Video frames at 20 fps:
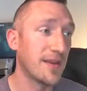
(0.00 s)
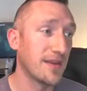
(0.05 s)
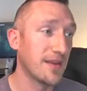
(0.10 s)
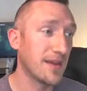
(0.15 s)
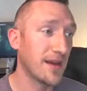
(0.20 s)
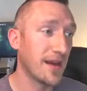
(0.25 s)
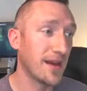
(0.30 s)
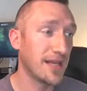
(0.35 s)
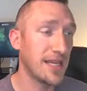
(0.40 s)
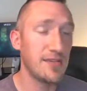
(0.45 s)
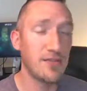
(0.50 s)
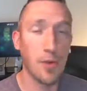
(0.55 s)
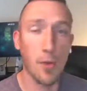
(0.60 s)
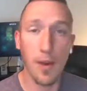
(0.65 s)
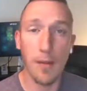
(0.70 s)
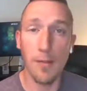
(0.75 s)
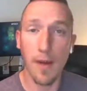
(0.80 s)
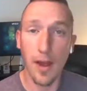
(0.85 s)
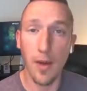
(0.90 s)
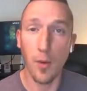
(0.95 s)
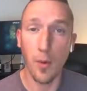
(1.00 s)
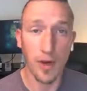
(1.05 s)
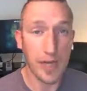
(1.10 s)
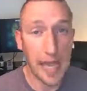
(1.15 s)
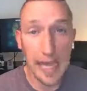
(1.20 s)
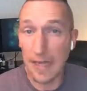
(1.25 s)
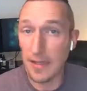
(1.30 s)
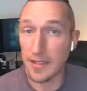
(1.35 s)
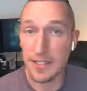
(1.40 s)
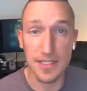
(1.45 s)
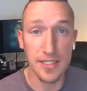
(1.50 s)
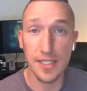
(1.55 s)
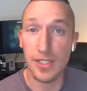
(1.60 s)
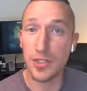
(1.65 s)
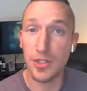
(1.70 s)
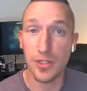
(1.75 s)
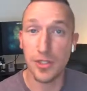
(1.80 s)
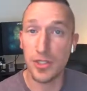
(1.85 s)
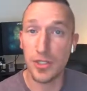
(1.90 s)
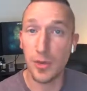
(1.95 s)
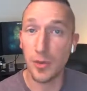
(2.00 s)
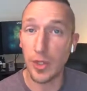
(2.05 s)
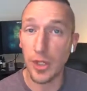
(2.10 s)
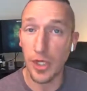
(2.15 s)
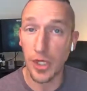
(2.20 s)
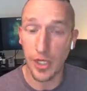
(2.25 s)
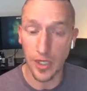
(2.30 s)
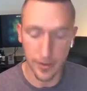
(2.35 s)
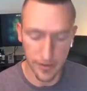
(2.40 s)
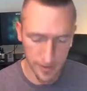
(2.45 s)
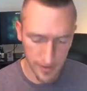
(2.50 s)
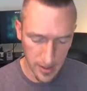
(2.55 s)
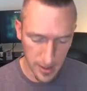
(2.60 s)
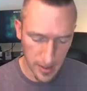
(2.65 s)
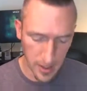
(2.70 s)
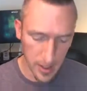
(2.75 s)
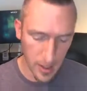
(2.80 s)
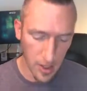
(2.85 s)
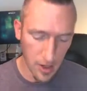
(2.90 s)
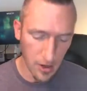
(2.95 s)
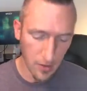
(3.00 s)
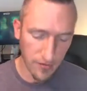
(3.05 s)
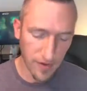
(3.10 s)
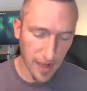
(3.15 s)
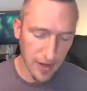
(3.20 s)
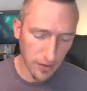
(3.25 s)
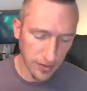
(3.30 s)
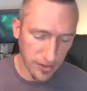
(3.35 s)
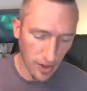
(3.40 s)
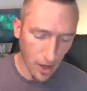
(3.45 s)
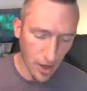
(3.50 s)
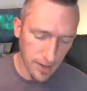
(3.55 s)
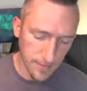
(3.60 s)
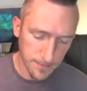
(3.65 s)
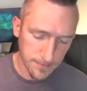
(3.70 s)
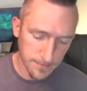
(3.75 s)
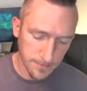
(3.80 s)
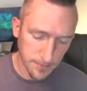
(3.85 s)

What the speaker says: organic listings are so good. Final thought: